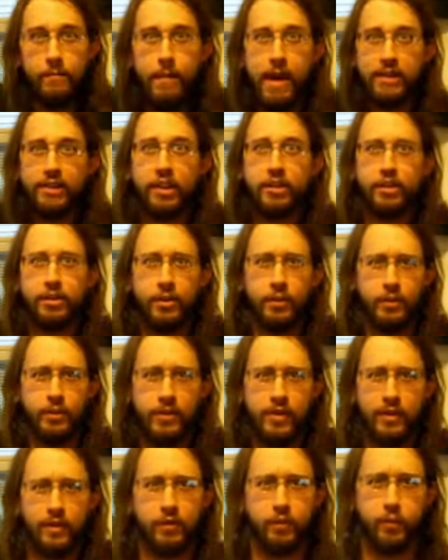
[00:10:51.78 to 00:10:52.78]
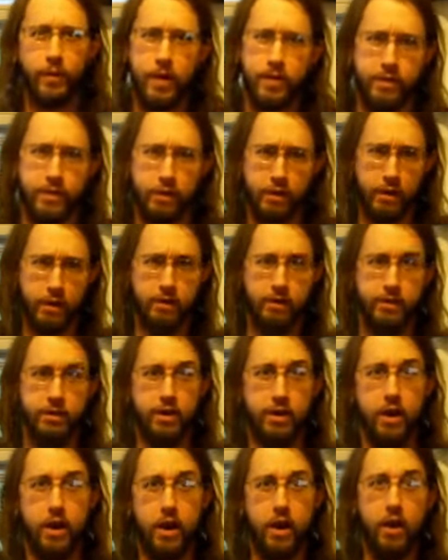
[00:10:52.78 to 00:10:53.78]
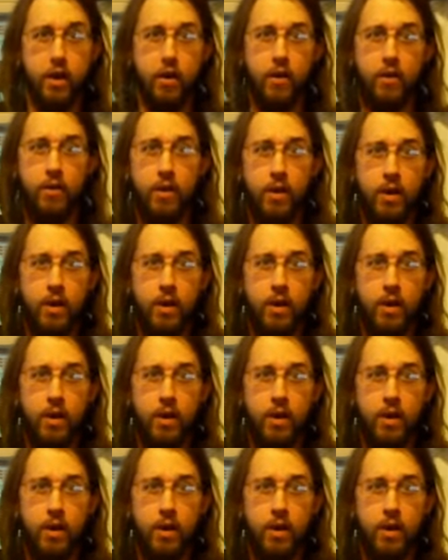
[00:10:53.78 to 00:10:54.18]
Massachusetts, where there is no...